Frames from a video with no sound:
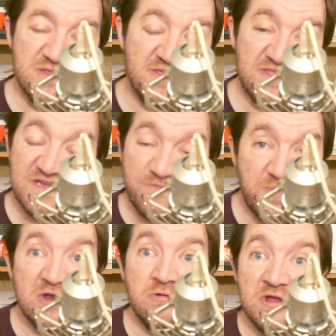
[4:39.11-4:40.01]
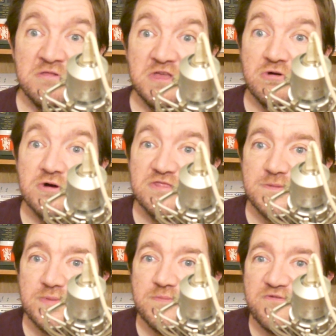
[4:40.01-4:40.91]
They've been really good. They've
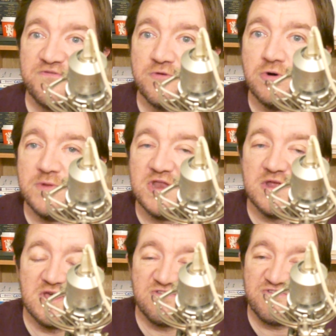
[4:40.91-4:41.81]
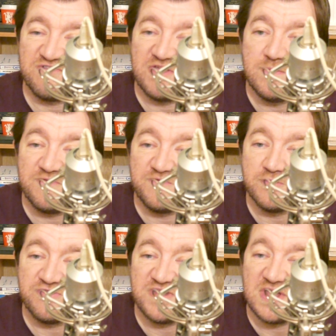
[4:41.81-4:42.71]
been performing, and as I say before
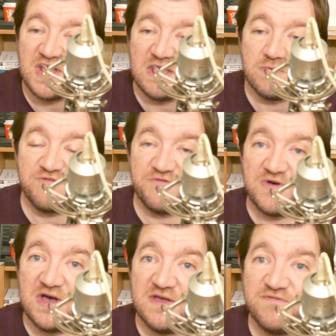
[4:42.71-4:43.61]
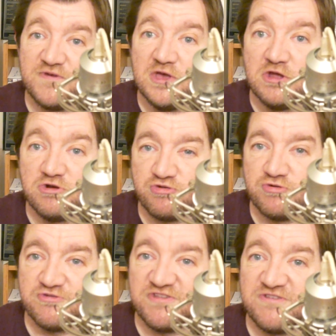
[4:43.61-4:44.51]
tonight, it was 5
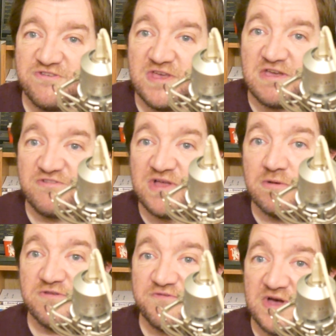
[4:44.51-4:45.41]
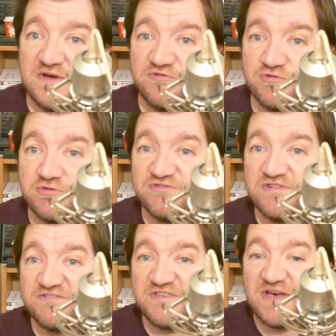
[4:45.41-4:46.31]
draws in 6. Now it's 5 draws
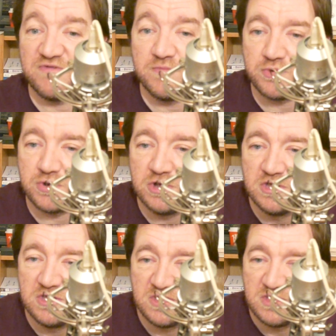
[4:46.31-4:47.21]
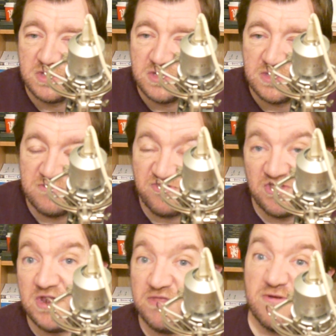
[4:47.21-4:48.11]
in 7. But
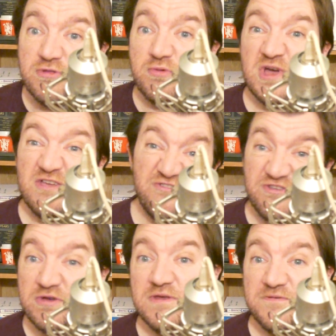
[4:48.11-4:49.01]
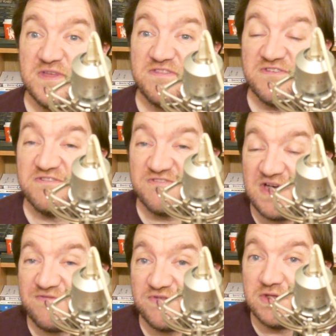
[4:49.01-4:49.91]
turn it the other way, it's 2 defeats in
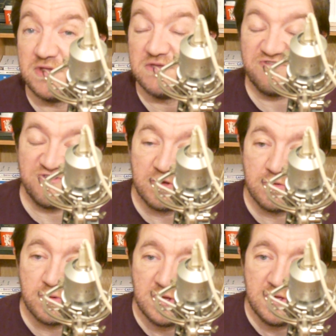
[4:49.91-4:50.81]
7. So